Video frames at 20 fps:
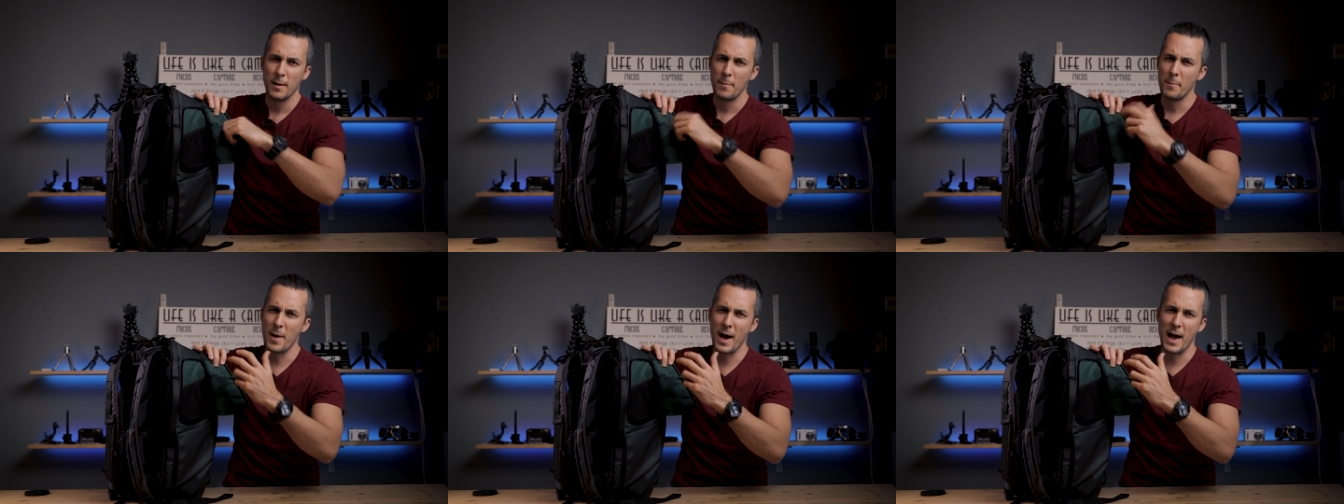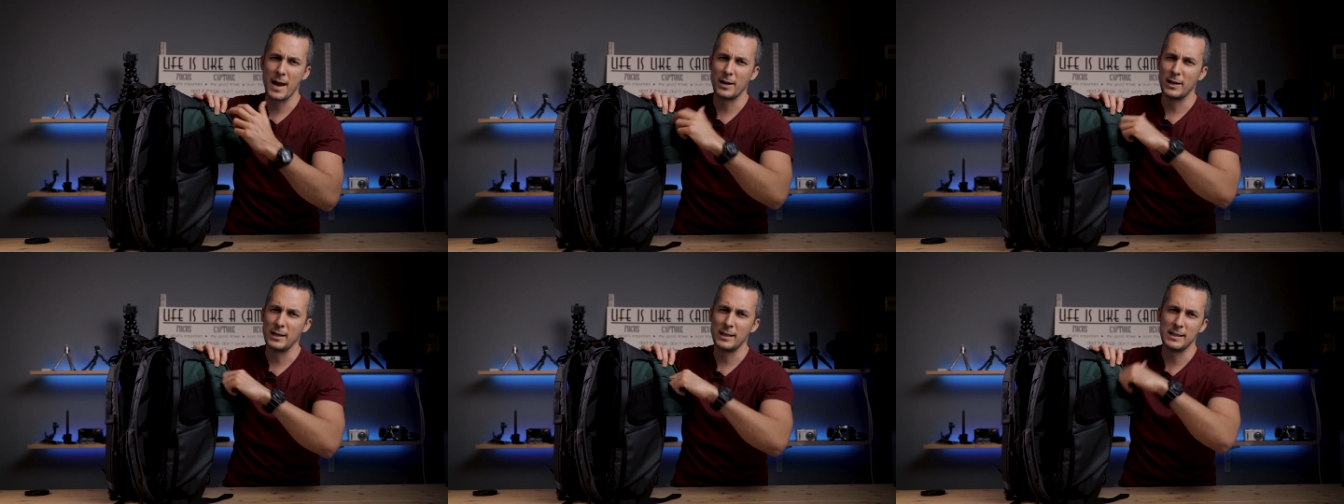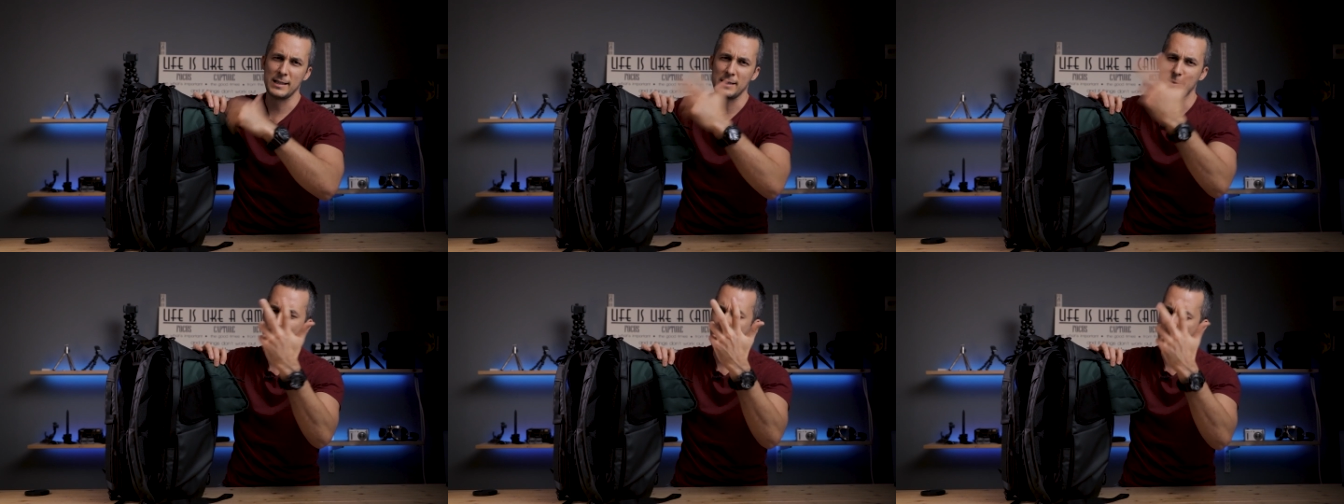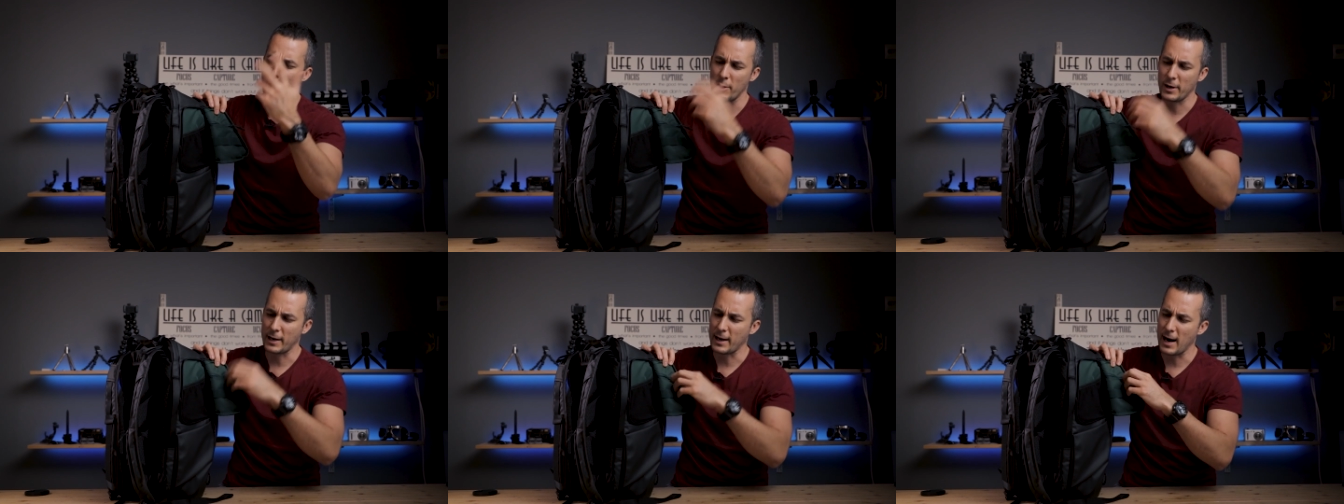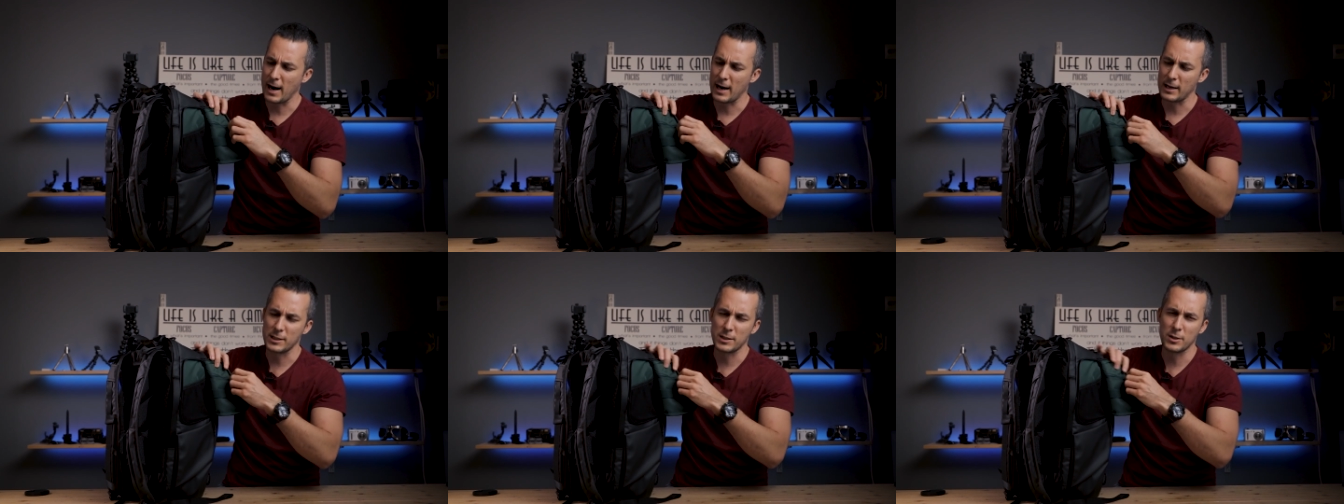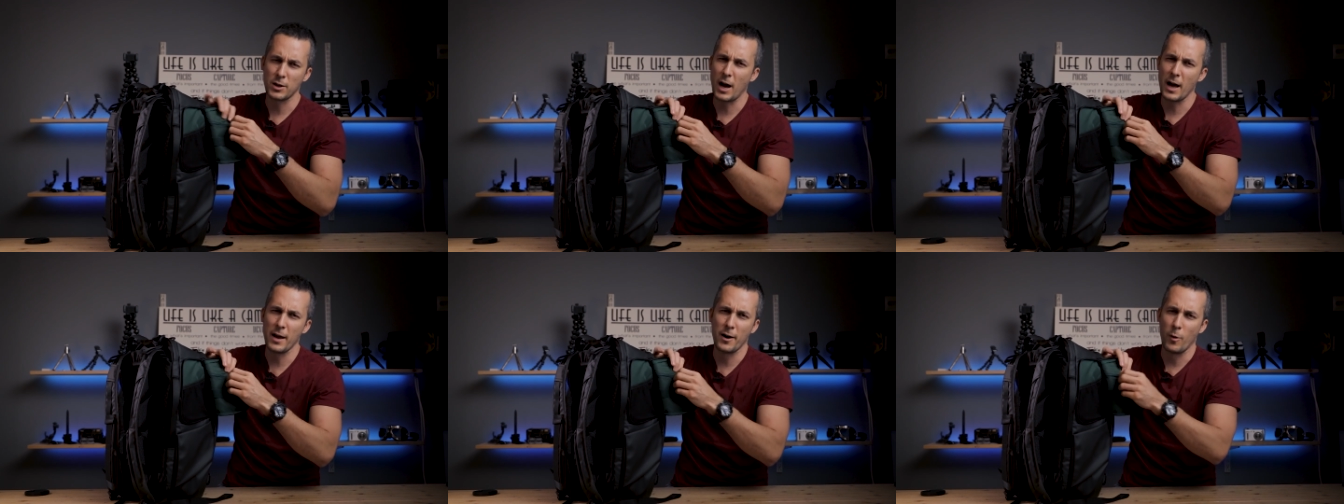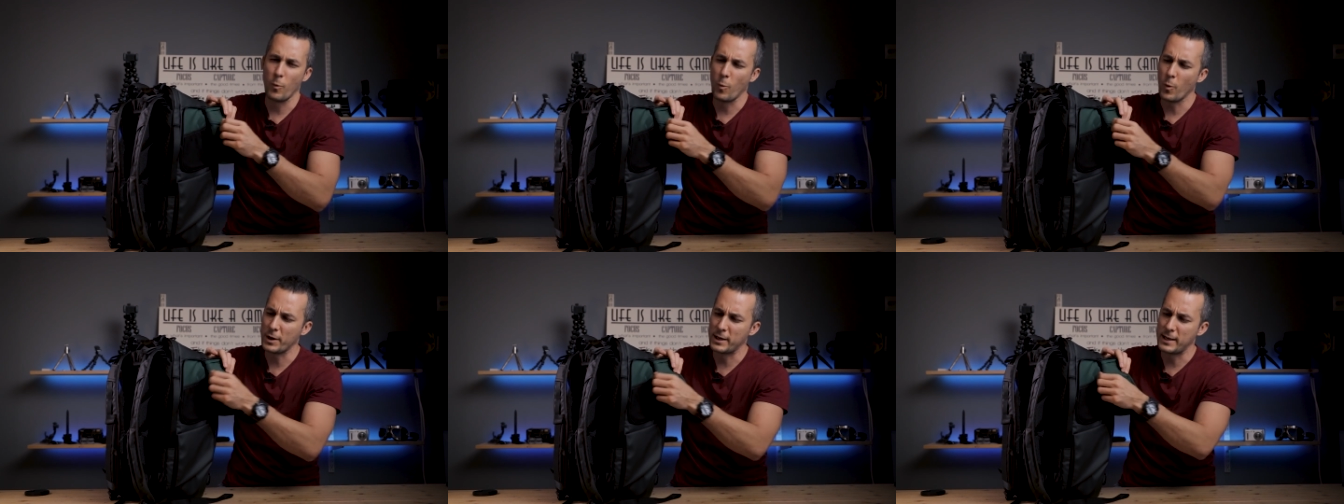batteries, memory cards, I
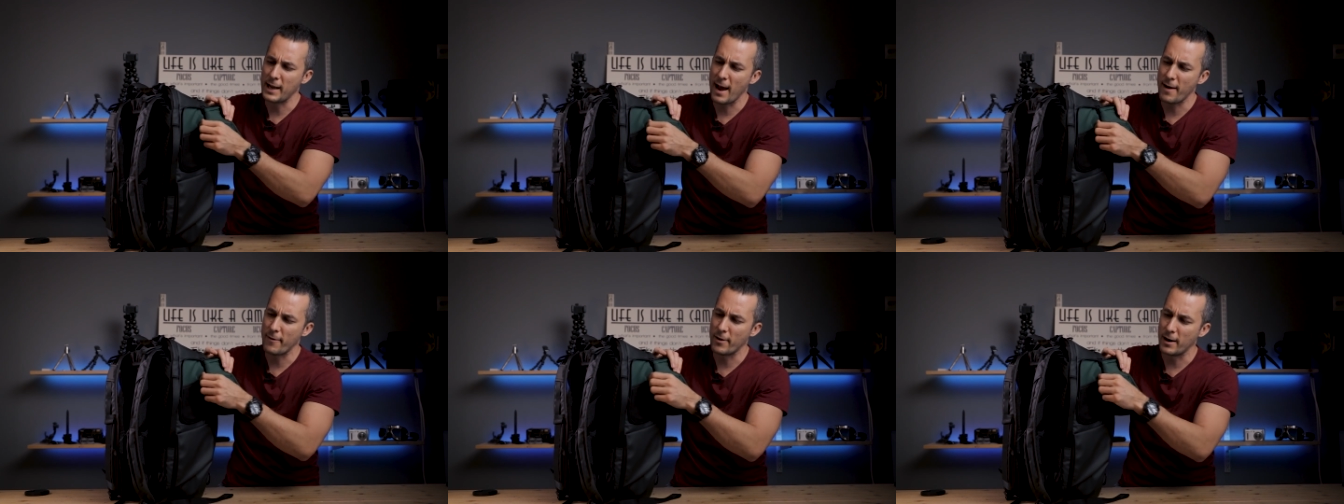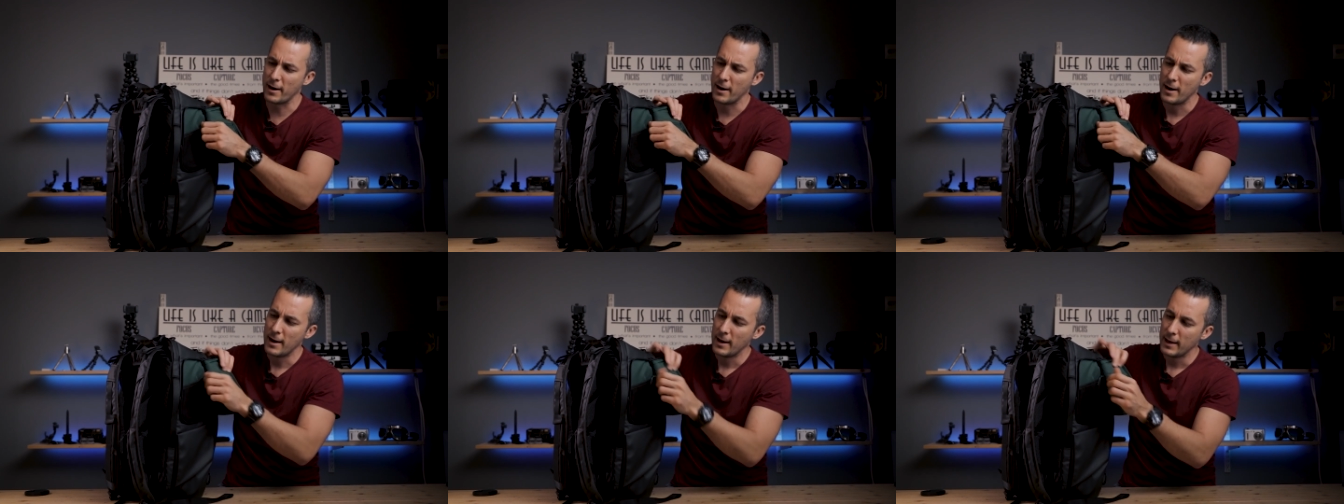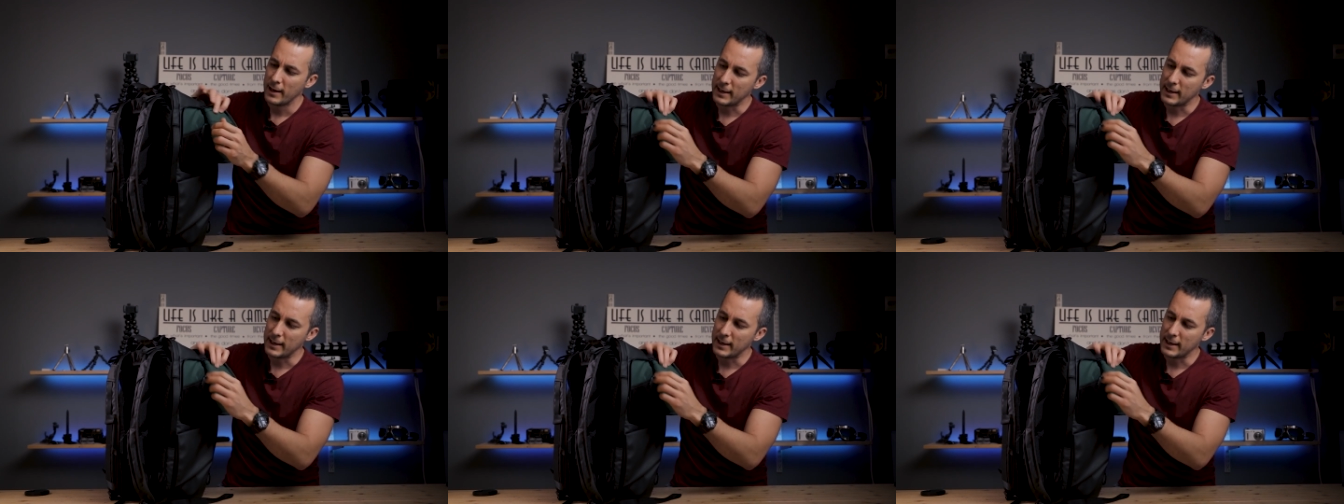don't know, whatever.